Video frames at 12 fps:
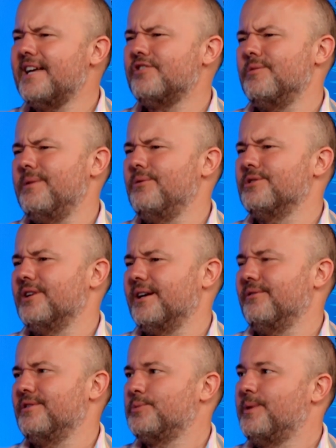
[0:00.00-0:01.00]
SVB was
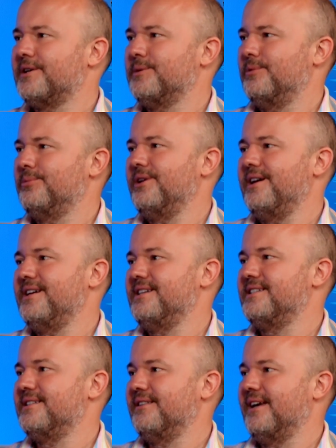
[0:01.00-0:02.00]
like a respectable
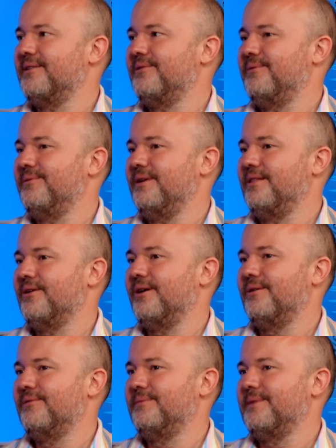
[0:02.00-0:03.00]
place, and like we
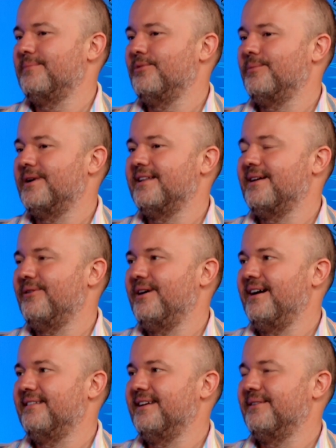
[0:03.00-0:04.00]
thought we'd make more money that
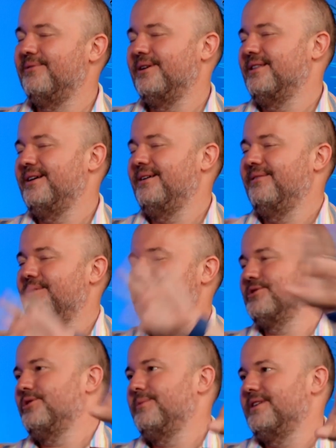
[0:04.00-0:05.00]
way, and like what
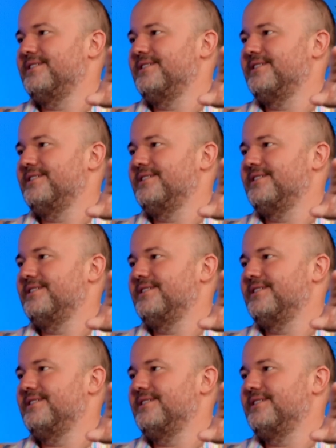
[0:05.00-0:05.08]
was